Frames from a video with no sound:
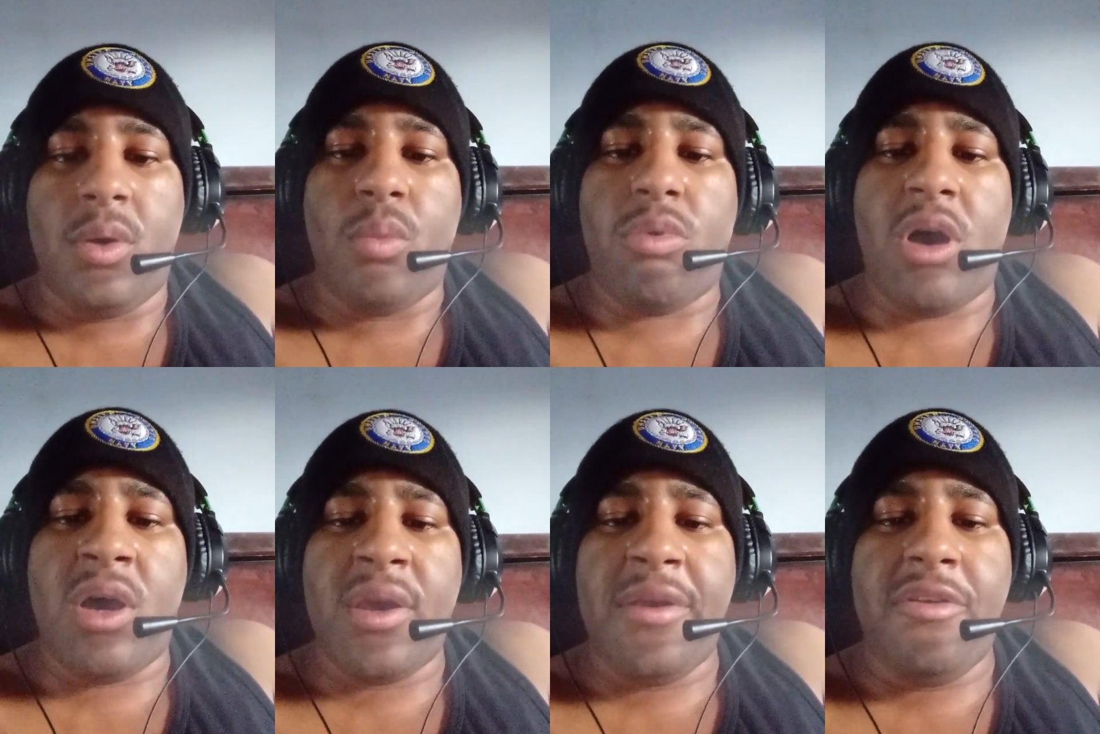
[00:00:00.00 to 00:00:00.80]

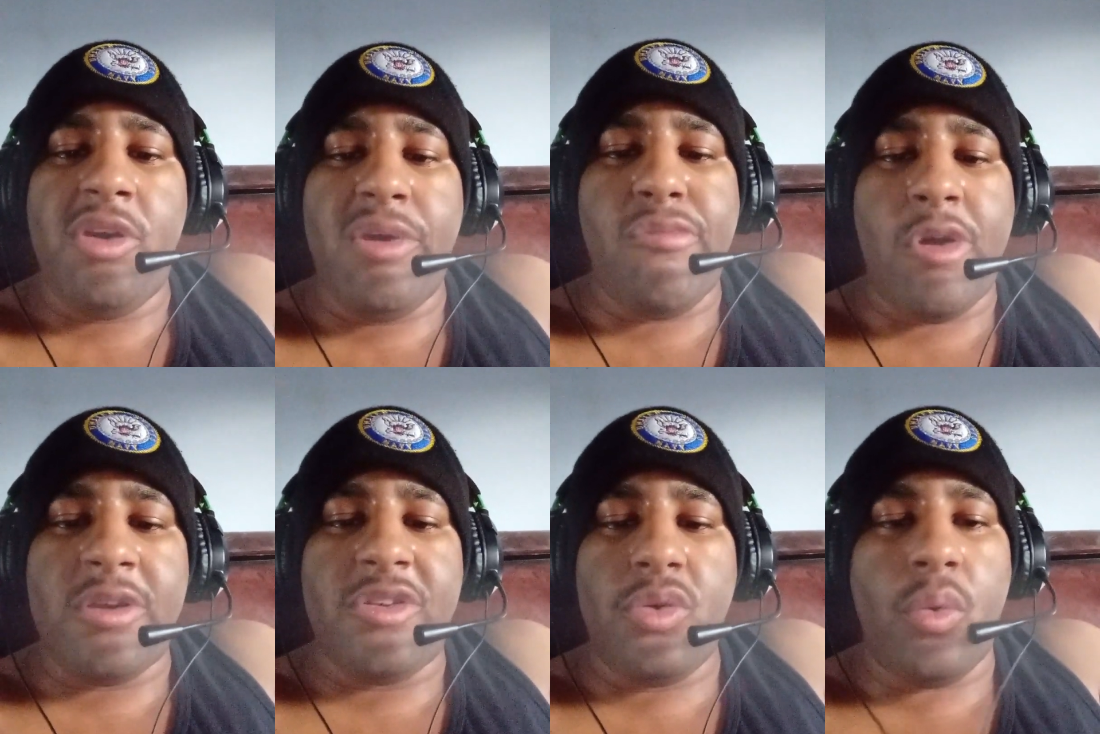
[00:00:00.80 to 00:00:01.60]
Why do you want to
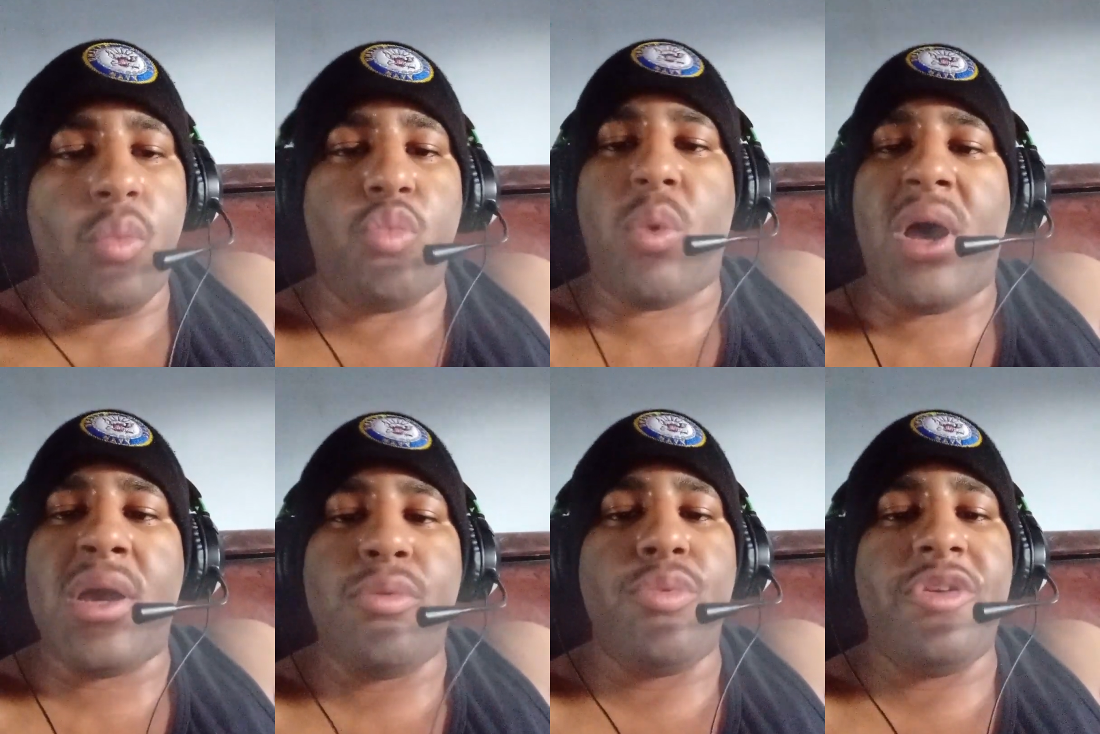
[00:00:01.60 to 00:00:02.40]
sue?
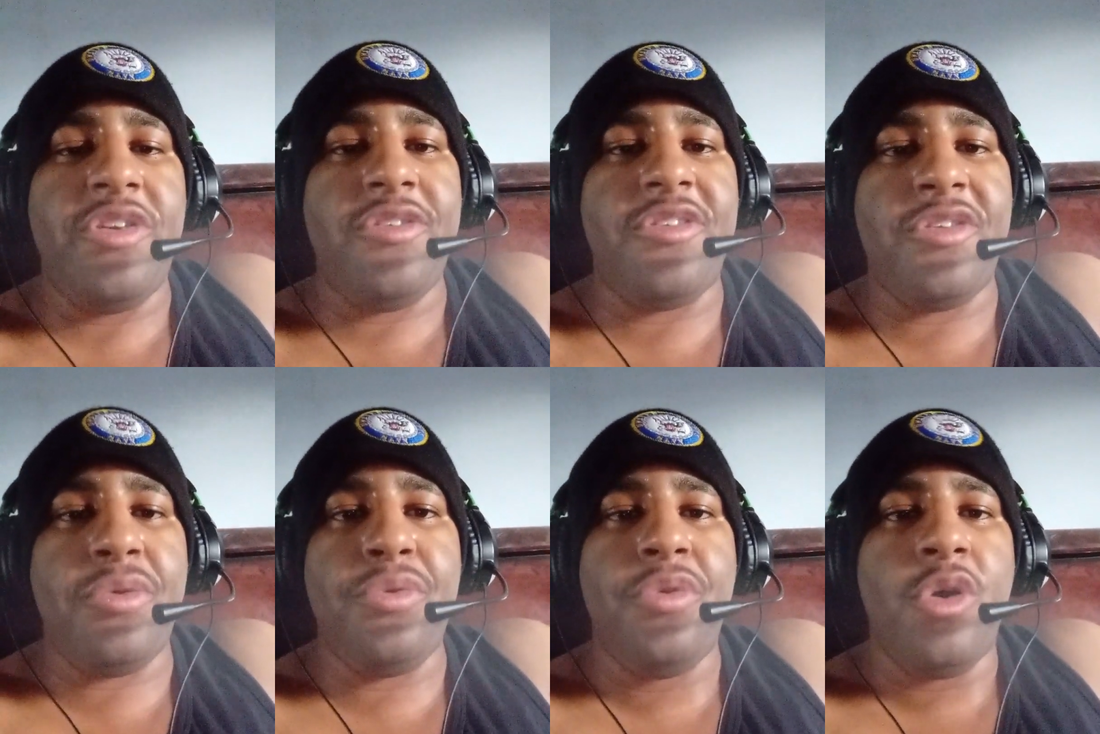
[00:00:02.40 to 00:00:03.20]
Why would you
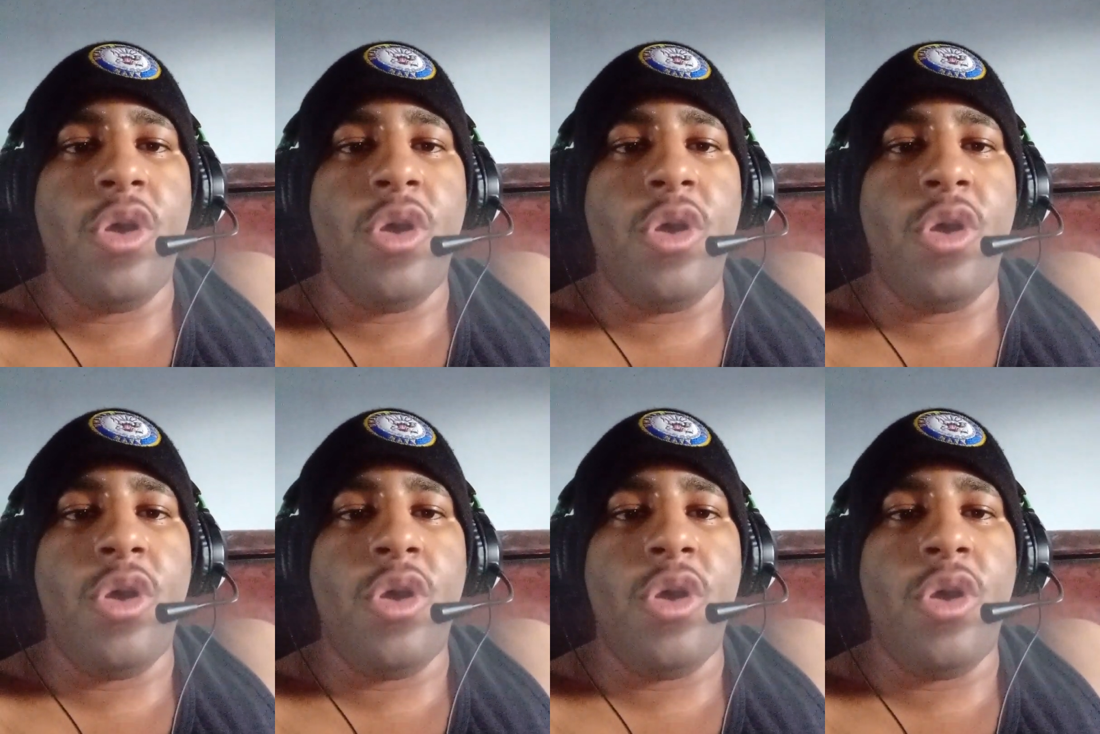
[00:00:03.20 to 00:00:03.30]
sue?